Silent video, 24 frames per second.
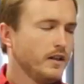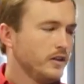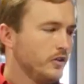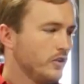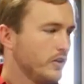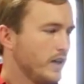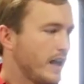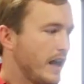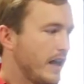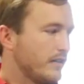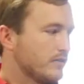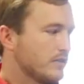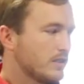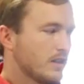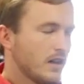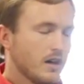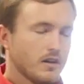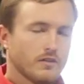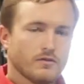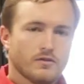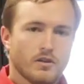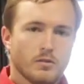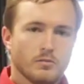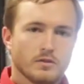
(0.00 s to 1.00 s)
You're going to have
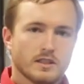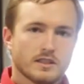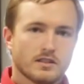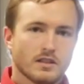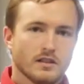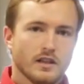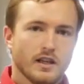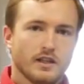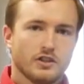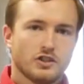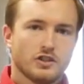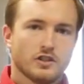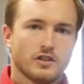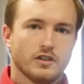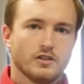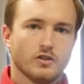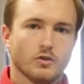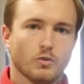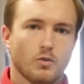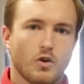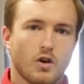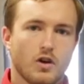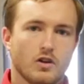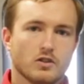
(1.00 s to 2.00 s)
styrofoam insulation in
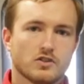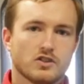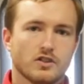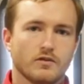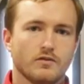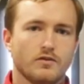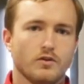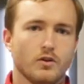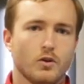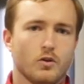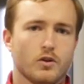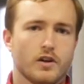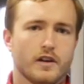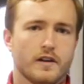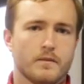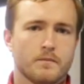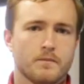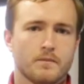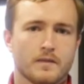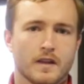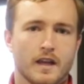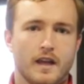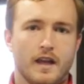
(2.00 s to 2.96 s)
your walls and flooring,